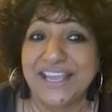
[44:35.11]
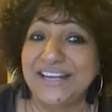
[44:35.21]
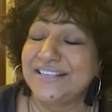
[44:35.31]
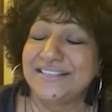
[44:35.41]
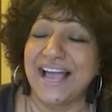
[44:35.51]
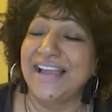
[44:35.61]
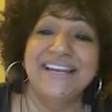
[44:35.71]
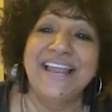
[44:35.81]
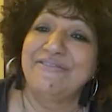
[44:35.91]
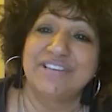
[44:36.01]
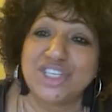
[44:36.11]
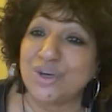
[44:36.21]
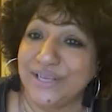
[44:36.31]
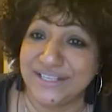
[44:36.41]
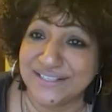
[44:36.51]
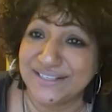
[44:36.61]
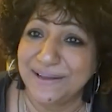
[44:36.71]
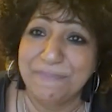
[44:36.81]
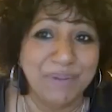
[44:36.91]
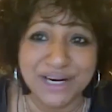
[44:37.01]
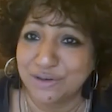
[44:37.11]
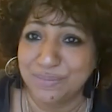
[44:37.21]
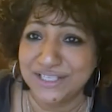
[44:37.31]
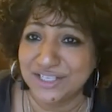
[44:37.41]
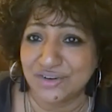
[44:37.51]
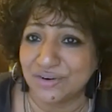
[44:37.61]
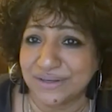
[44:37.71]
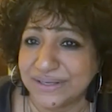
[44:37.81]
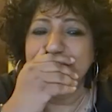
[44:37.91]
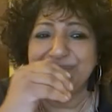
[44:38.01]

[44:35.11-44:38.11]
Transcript: It is, I didn't have a choice but to be strong.